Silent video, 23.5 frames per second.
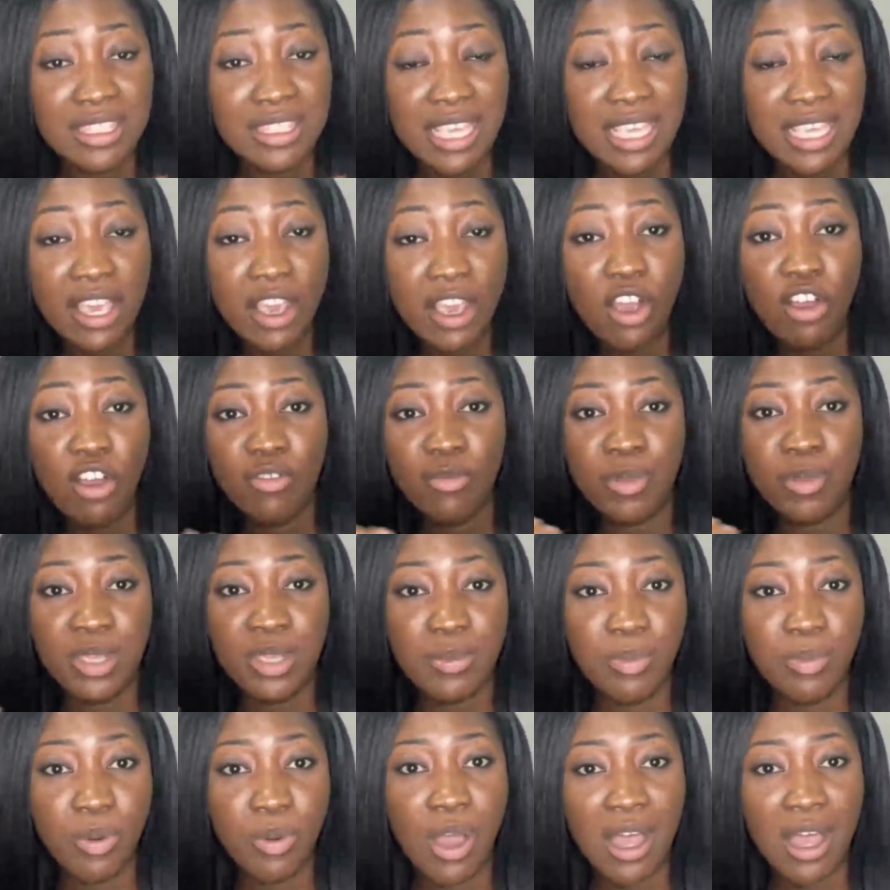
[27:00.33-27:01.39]
take care of
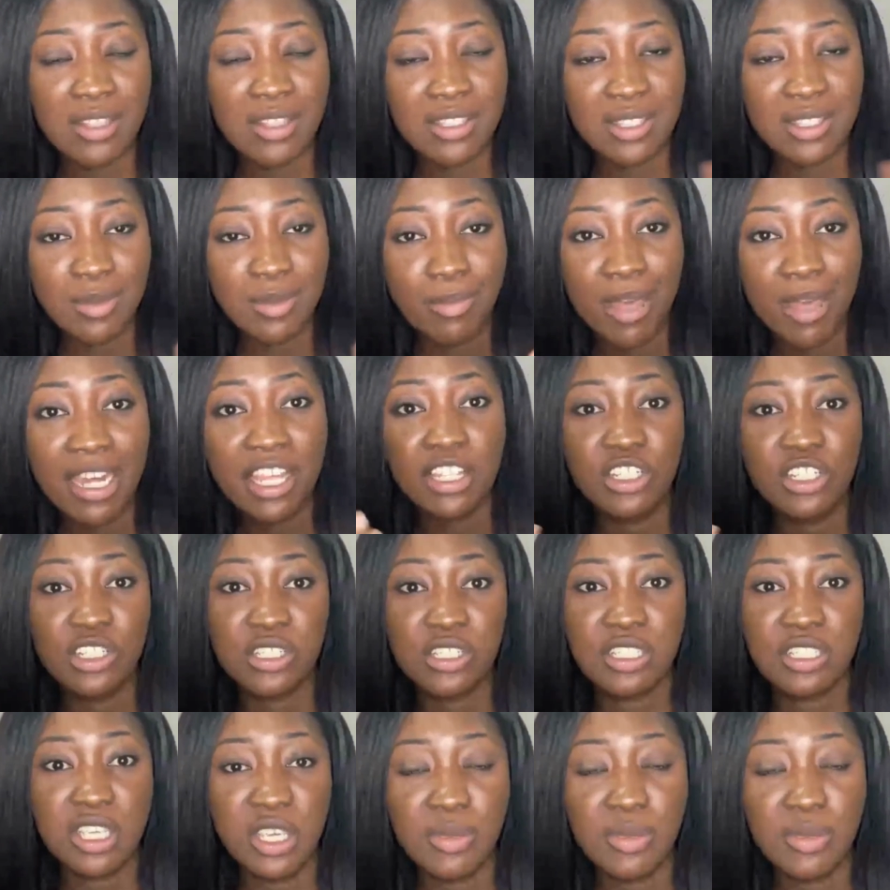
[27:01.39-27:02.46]
people, how to
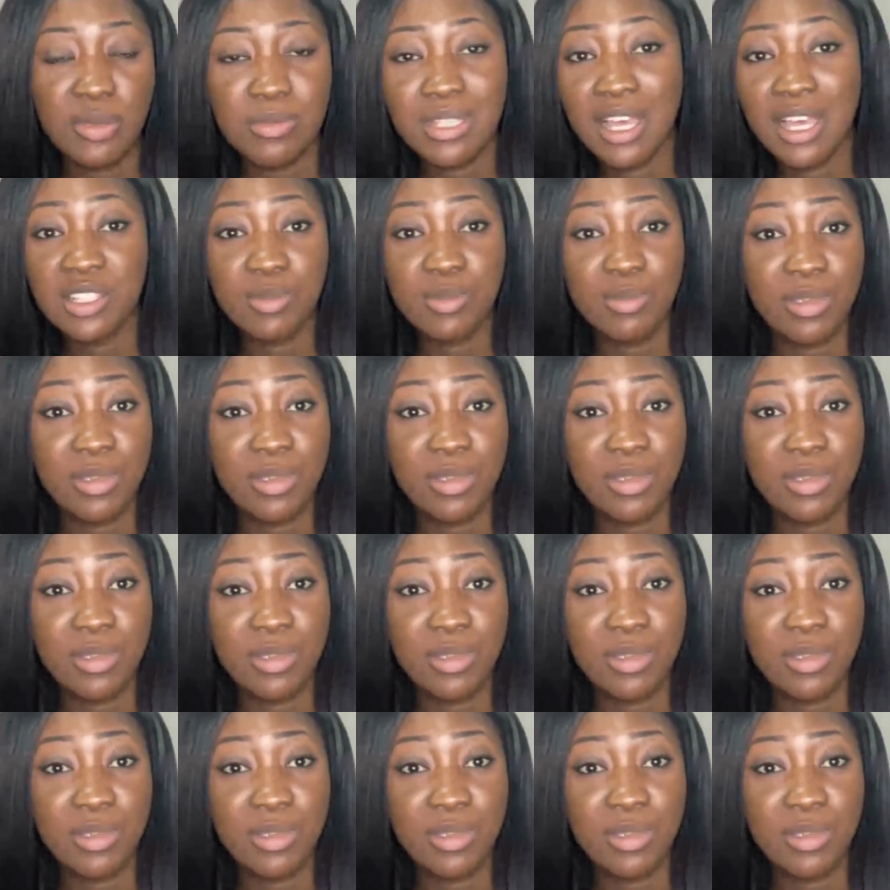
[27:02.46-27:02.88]
manage teams, how to